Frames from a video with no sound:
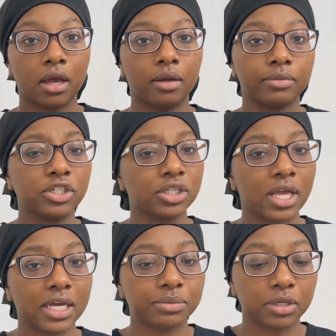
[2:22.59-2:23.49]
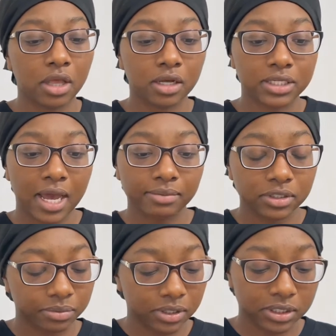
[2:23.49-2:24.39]
this should last me a long time
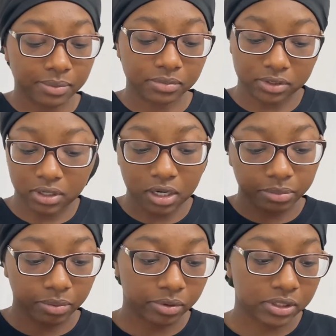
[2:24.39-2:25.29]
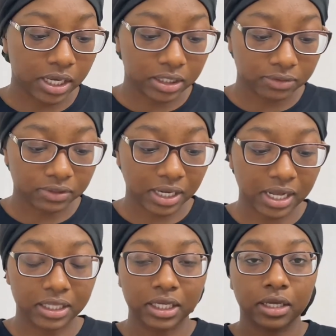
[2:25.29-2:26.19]
just because I'm going to be protective
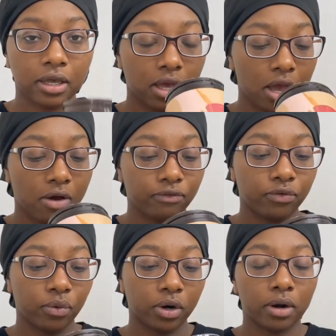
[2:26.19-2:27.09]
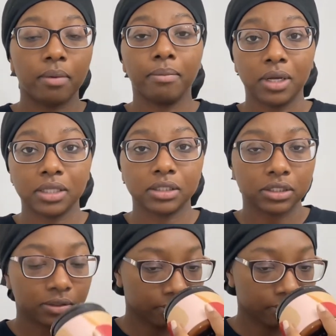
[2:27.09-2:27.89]
styling for months.